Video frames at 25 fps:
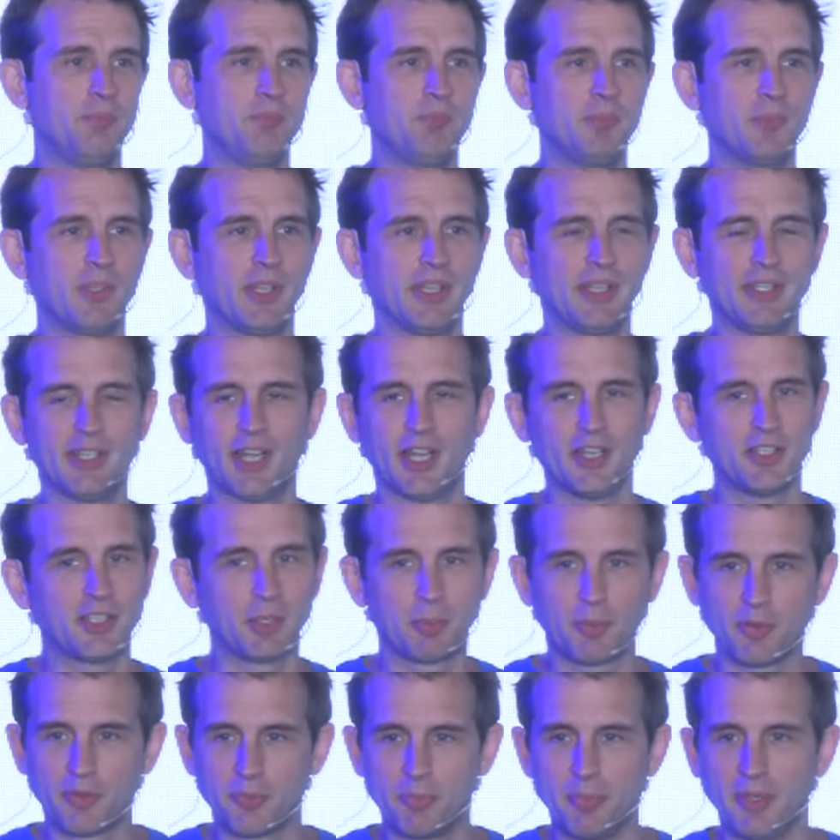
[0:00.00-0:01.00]
like not
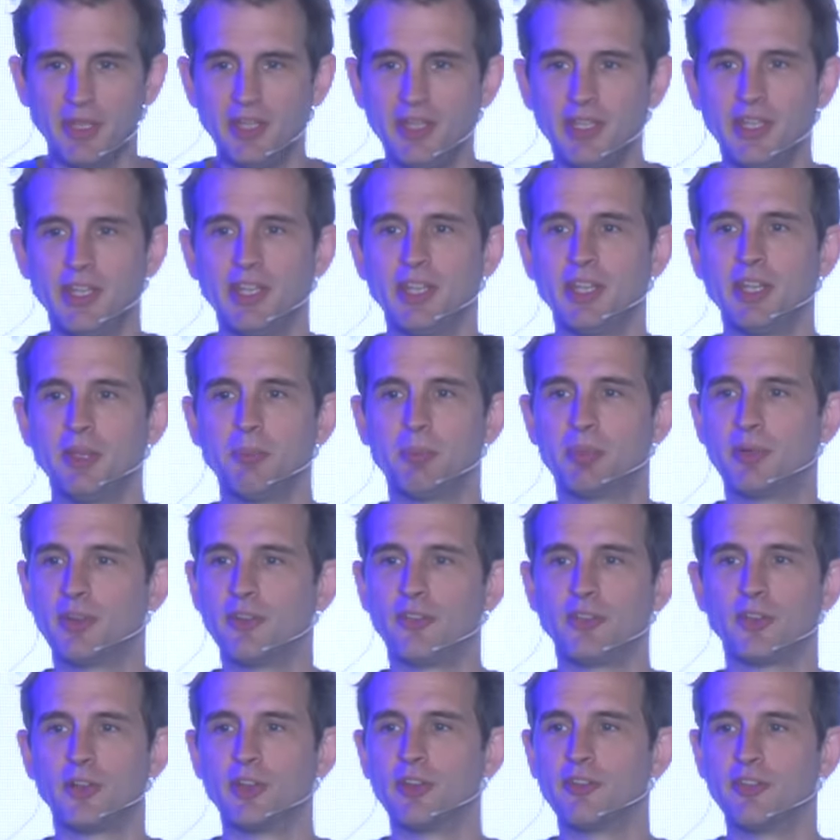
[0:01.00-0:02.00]
double spending and
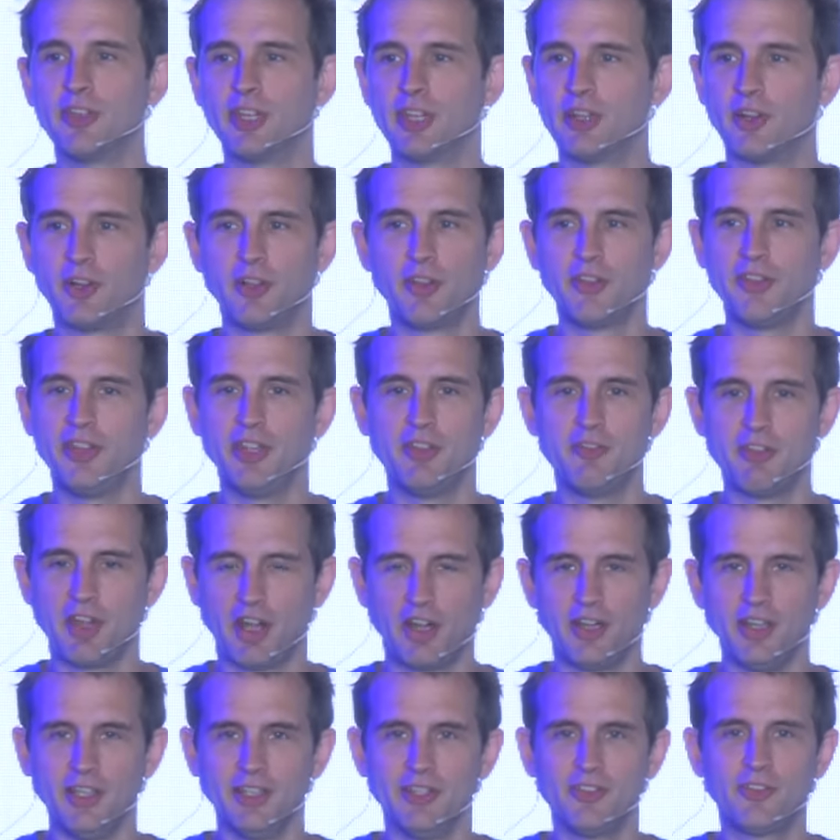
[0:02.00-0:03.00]
preserving all the
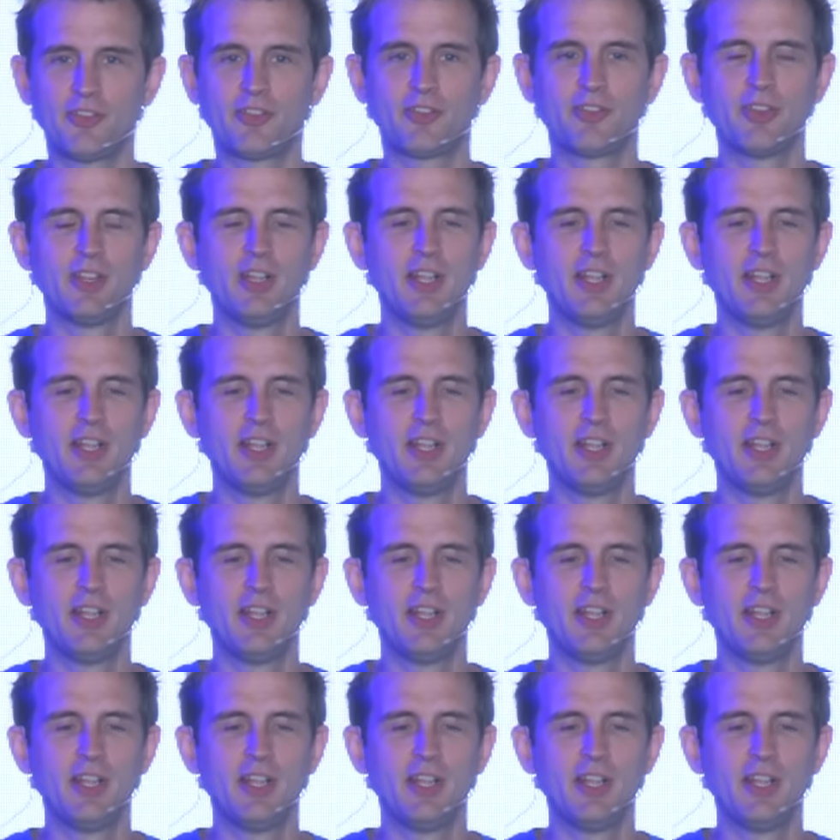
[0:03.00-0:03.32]
invariants.